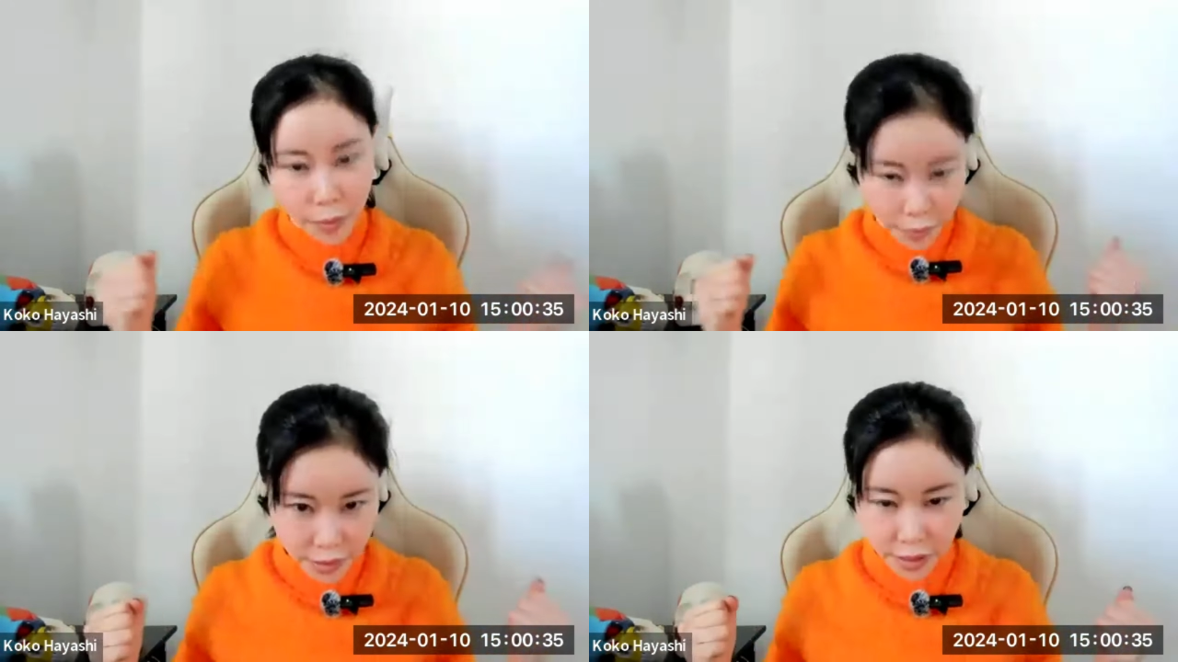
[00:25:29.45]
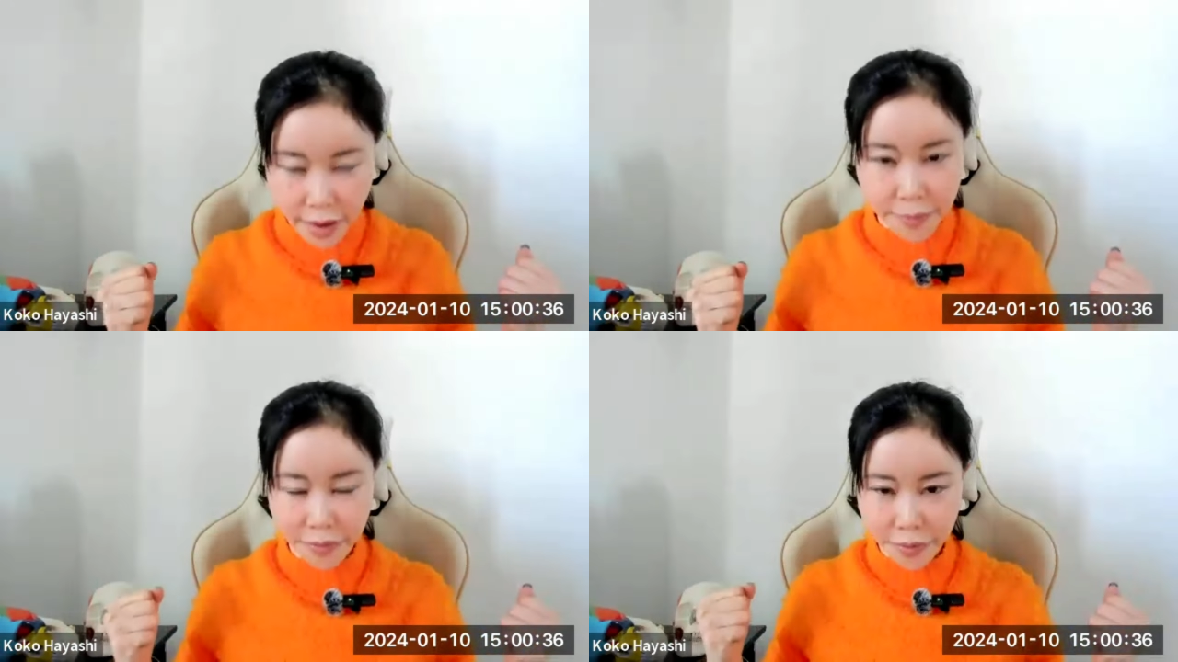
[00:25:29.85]

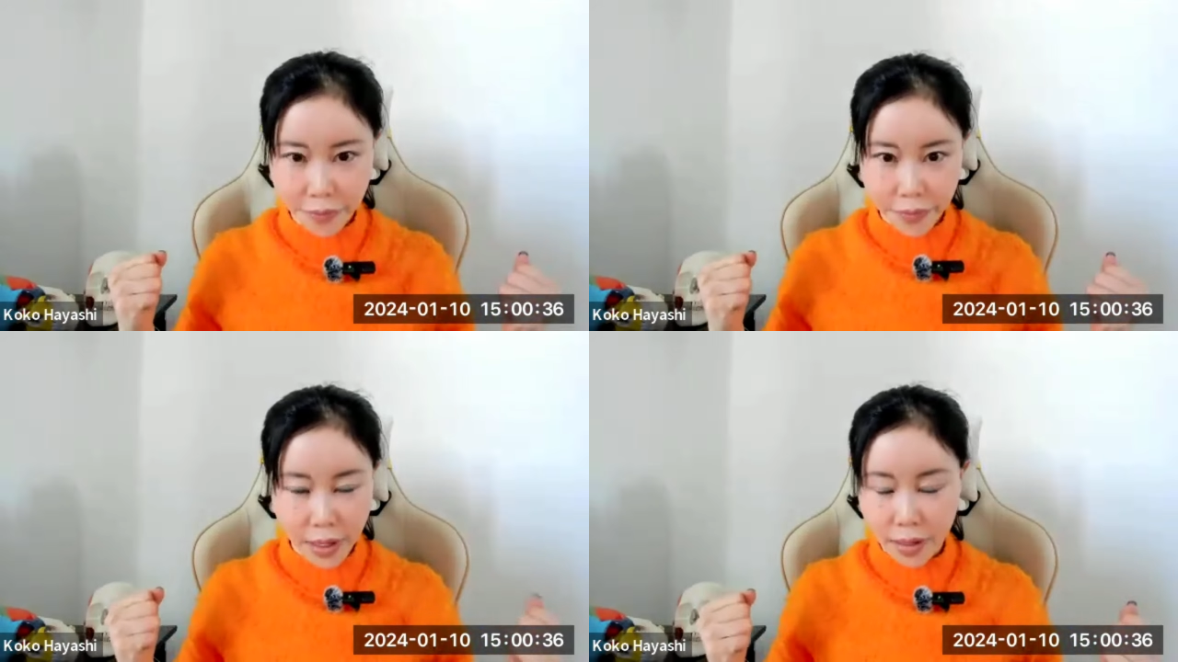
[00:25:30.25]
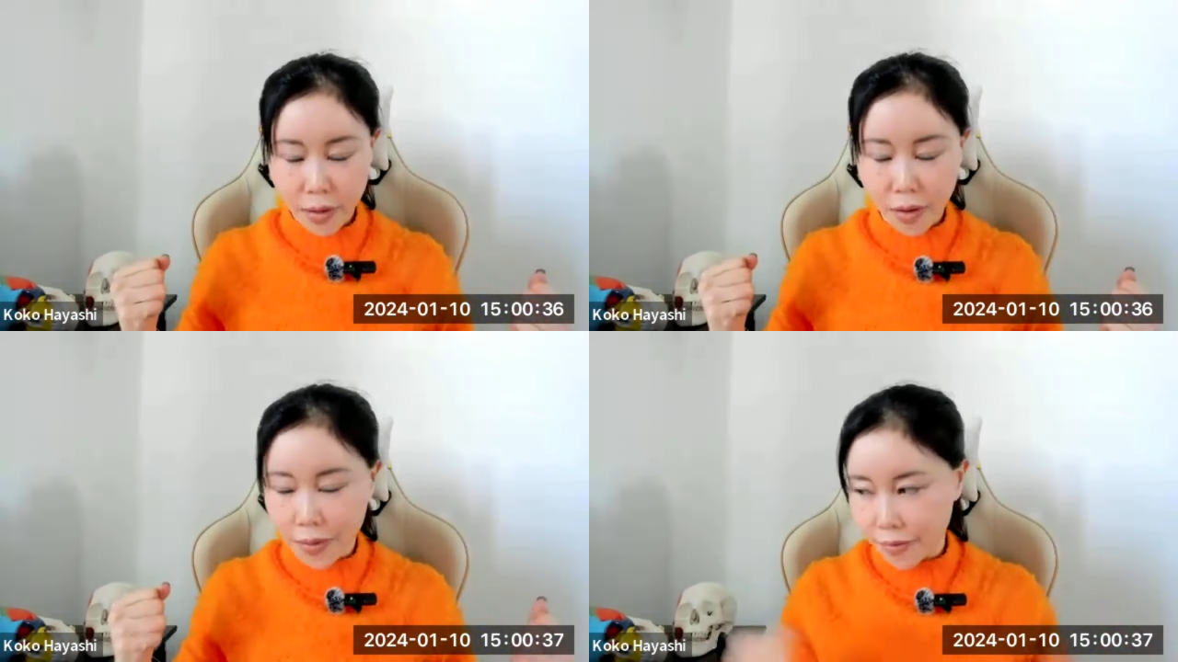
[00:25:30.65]
shape
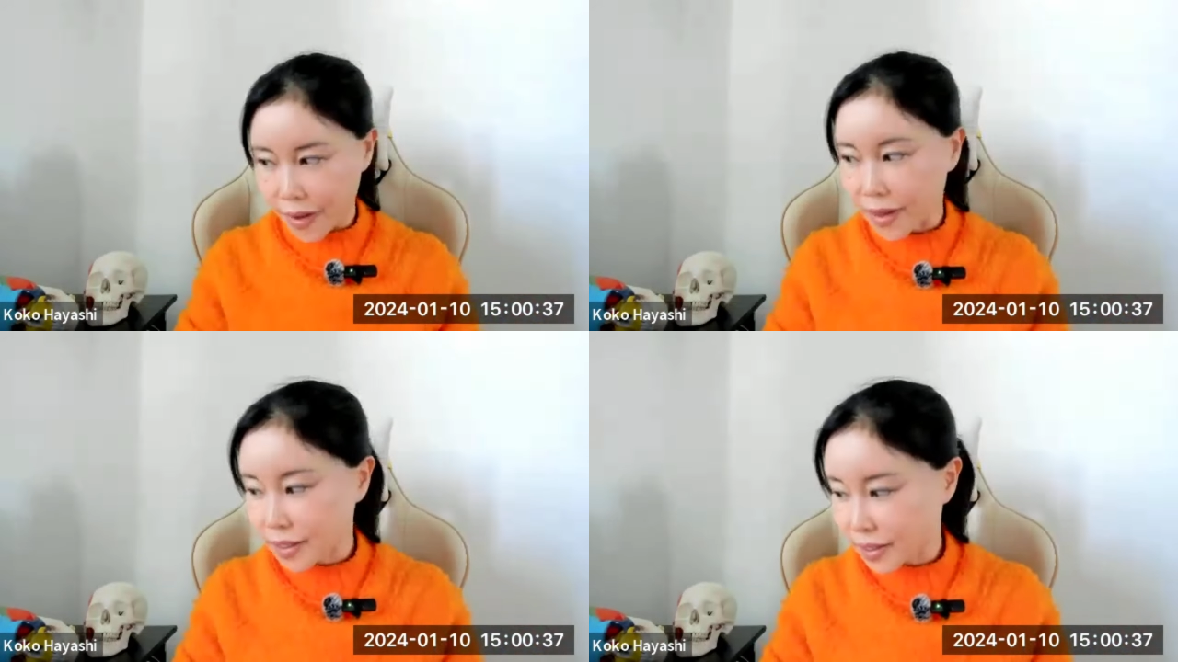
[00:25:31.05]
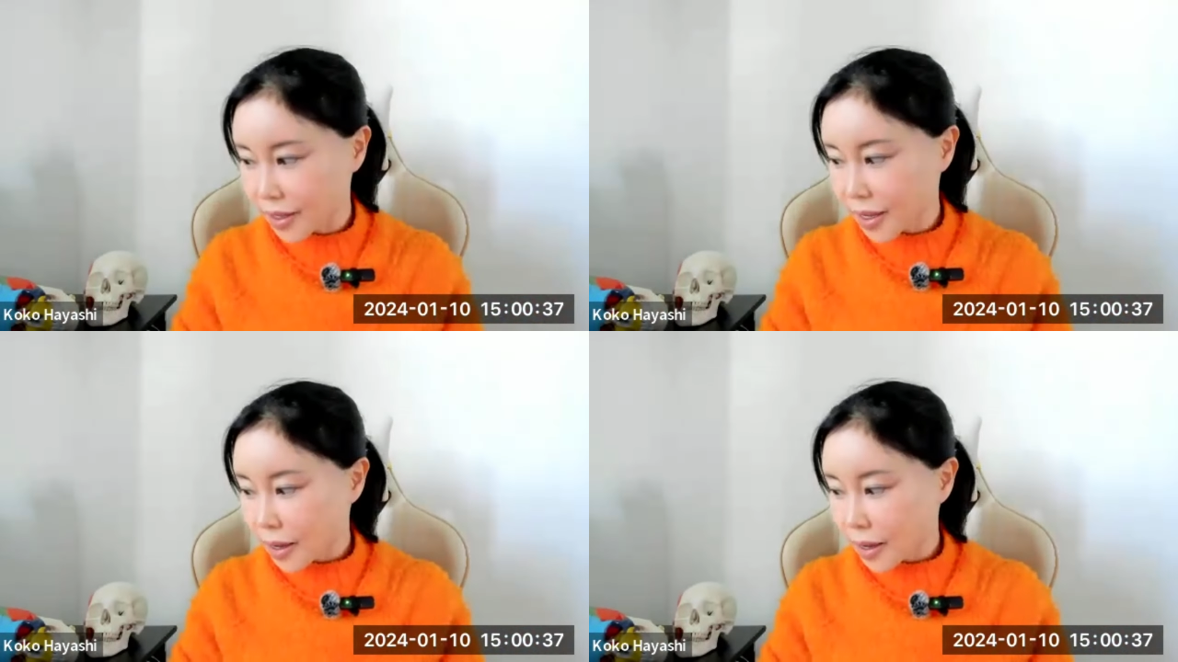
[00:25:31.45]
of the face.